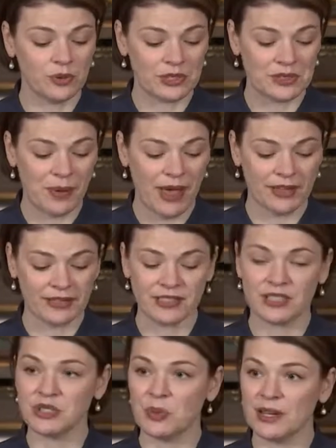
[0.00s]
respond to
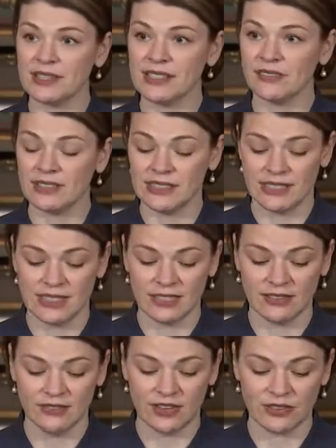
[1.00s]
the
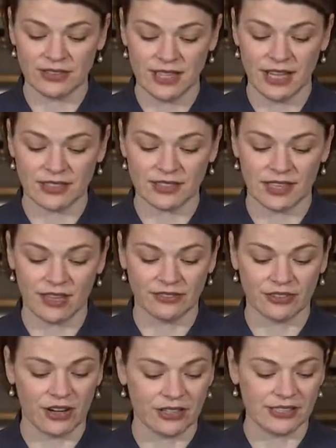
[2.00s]
2017 federal tax law
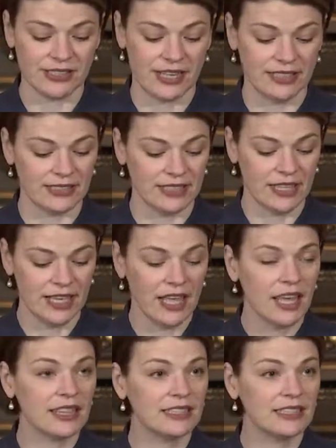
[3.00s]
for our state. The